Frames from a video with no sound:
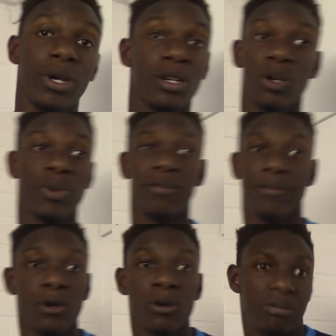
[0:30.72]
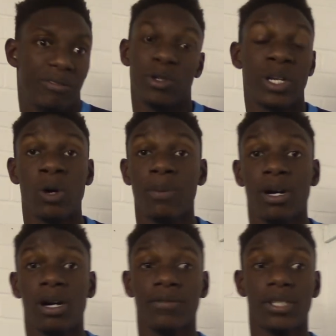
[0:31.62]
We could have been 4-0 up
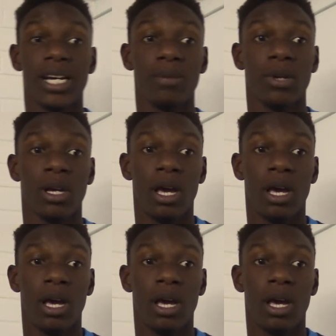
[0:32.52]
at half time,